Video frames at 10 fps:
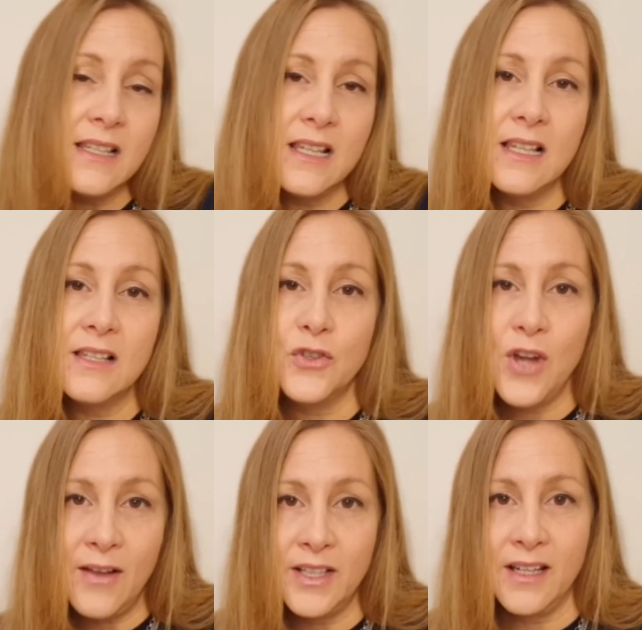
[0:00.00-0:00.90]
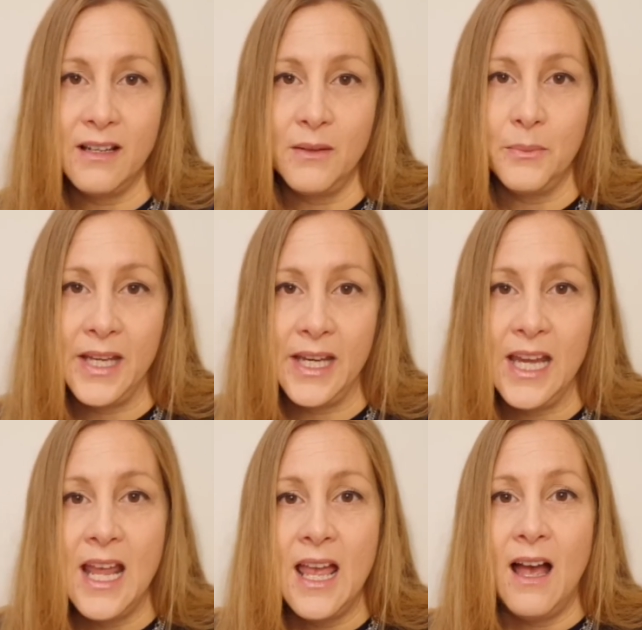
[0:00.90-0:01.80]
this is a traveling company,
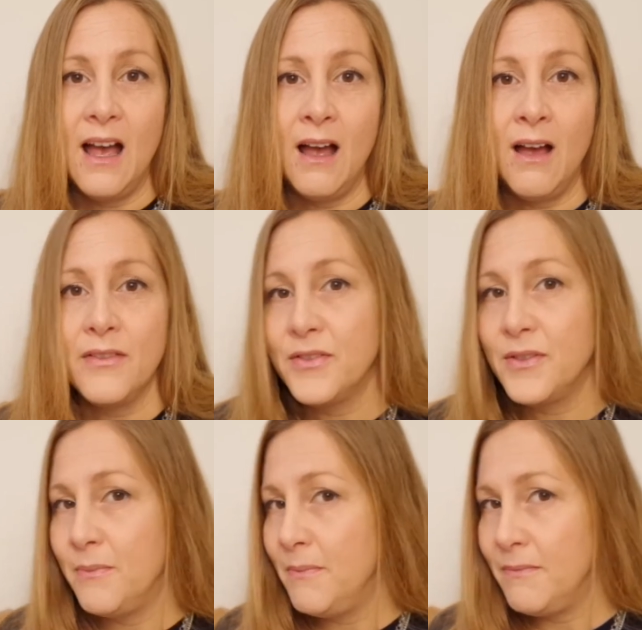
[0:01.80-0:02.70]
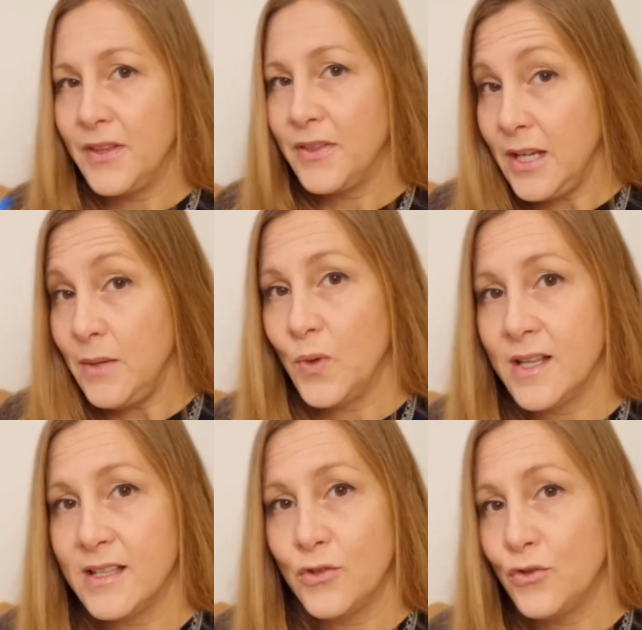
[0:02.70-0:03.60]
the theme
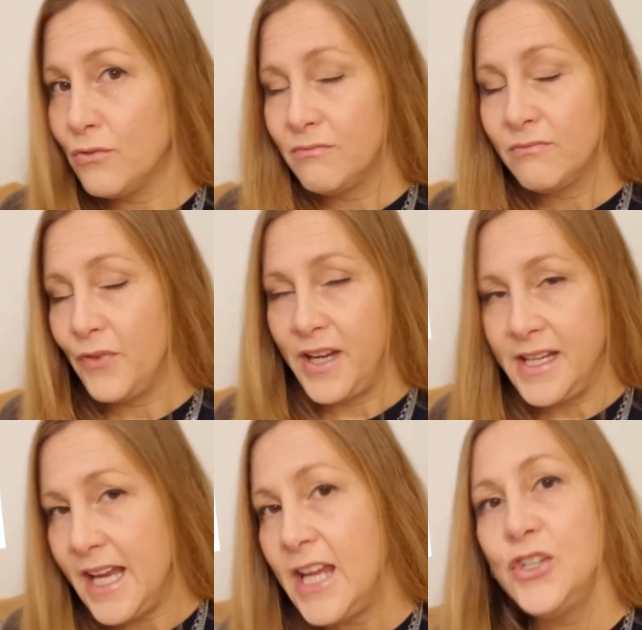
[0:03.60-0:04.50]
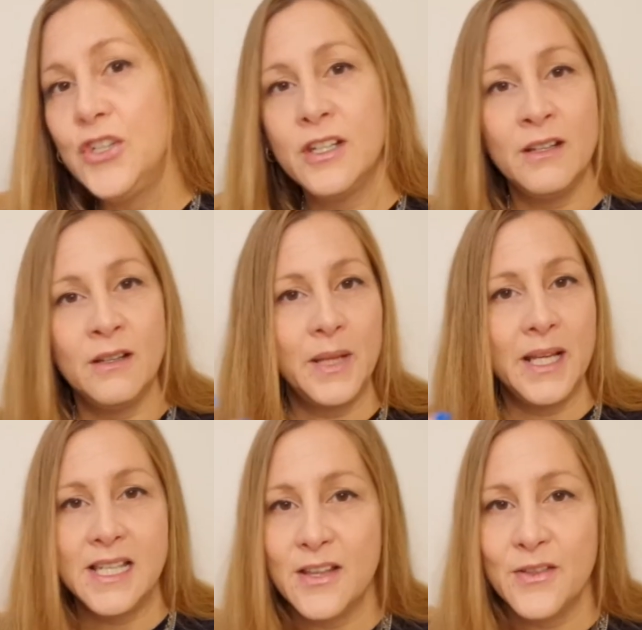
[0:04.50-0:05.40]
was vacation,
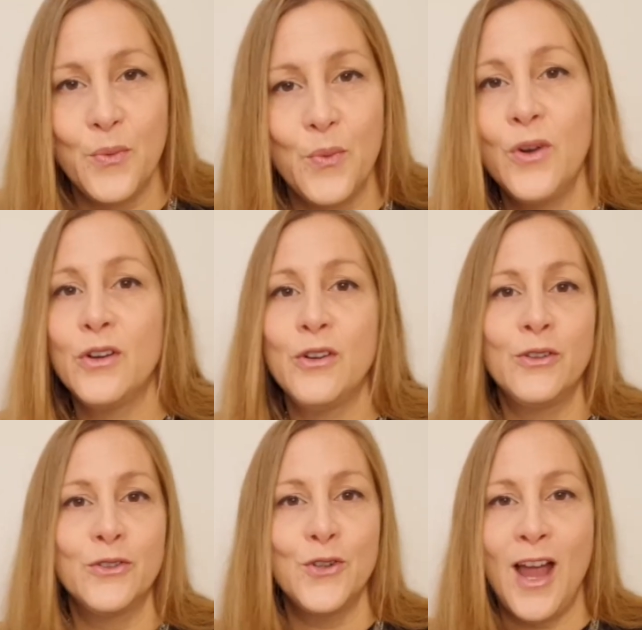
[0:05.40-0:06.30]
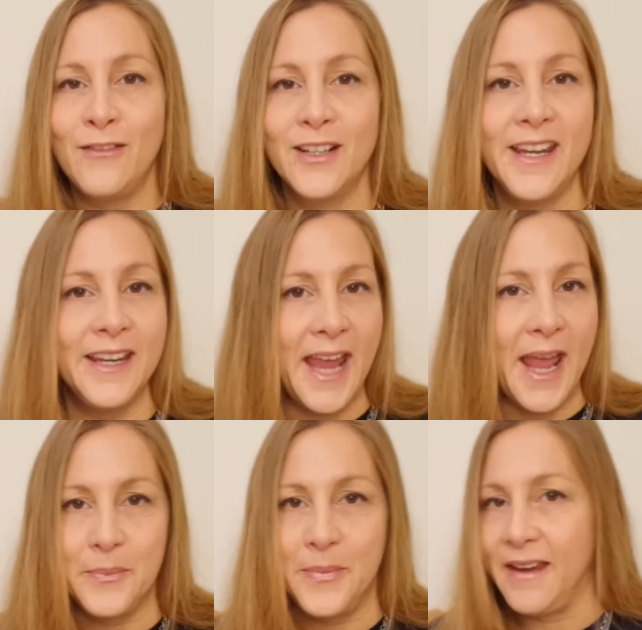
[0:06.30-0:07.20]
places in the world, traveling,
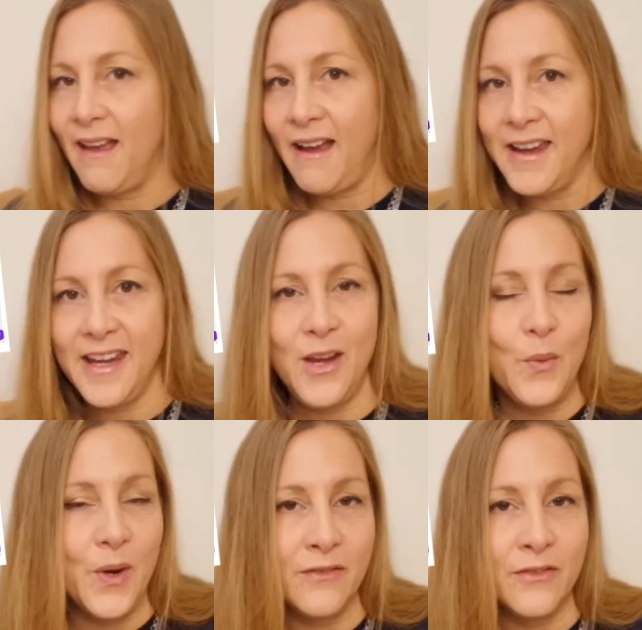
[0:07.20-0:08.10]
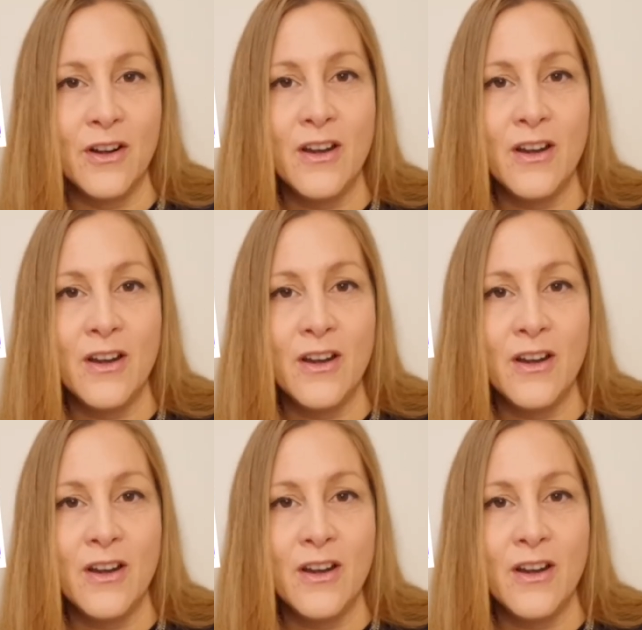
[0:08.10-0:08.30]
camping, hiking, whatever.